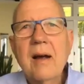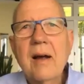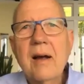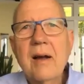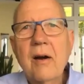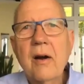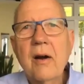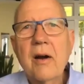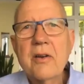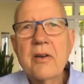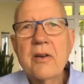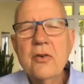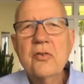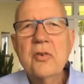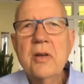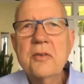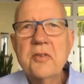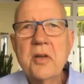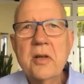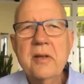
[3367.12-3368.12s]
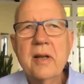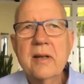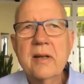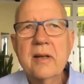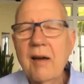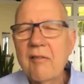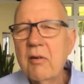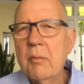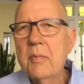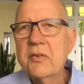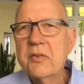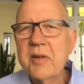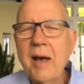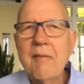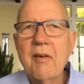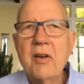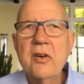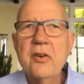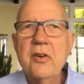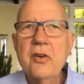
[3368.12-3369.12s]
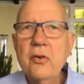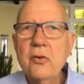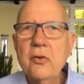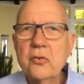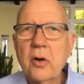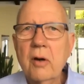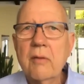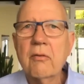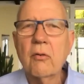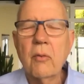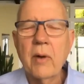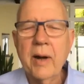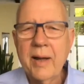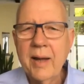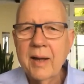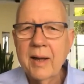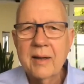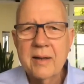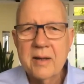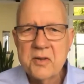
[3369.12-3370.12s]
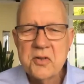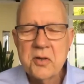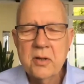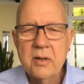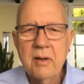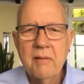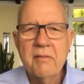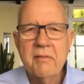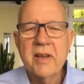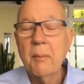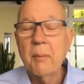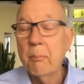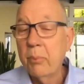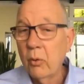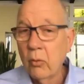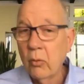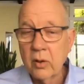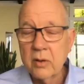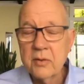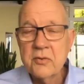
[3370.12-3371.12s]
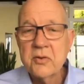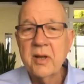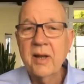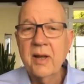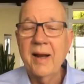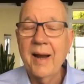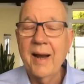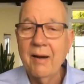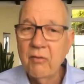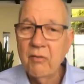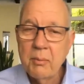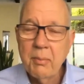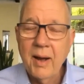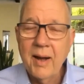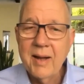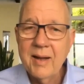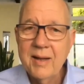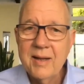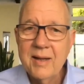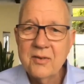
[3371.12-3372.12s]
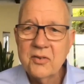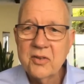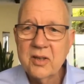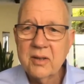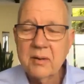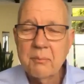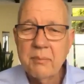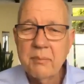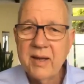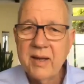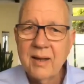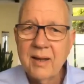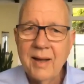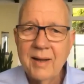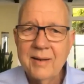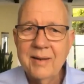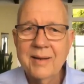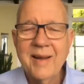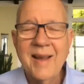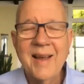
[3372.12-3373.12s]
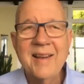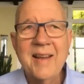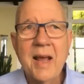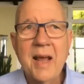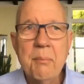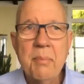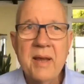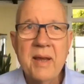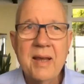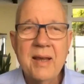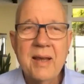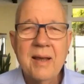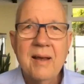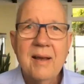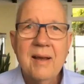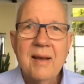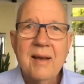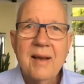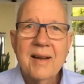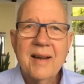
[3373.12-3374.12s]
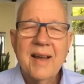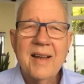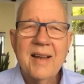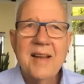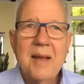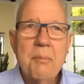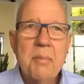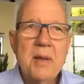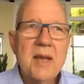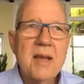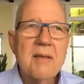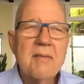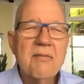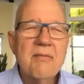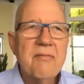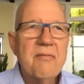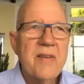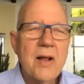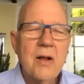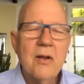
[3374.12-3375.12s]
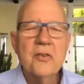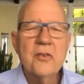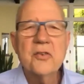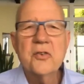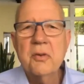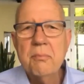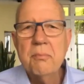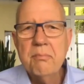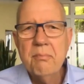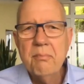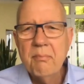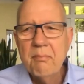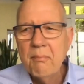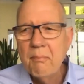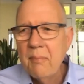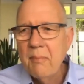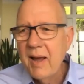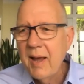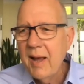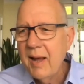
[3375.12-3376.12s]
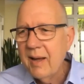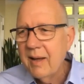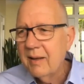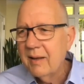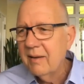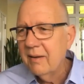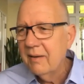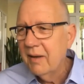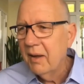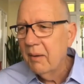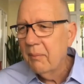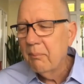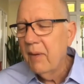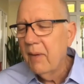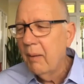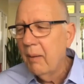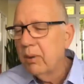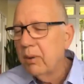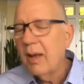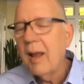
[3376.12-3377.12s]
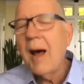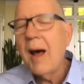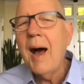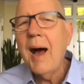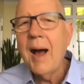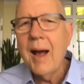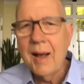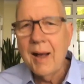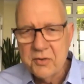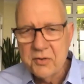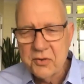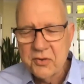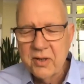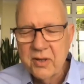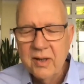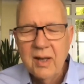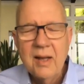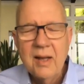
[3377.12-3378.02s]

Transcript: are you sensing that governments have a new sort of recognition of the importance that everybody needs to be connected? Can they be felt to, made obliged